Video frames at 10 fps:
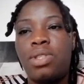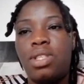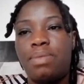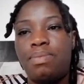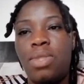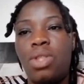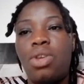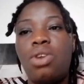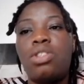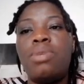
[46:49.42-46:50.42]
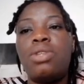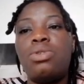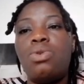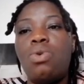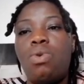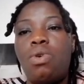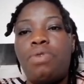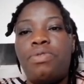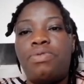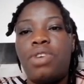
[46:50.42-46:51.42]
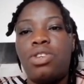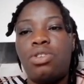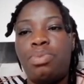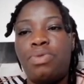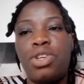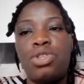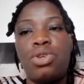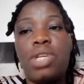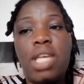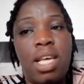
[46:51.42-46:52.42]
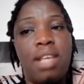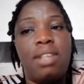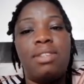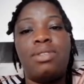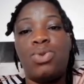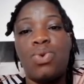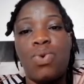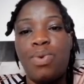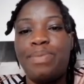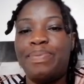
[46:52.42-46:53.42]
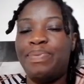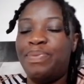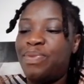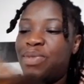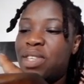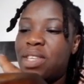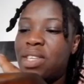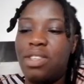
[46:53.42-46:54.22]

Question 40. The ultimate goal of infection prevention is to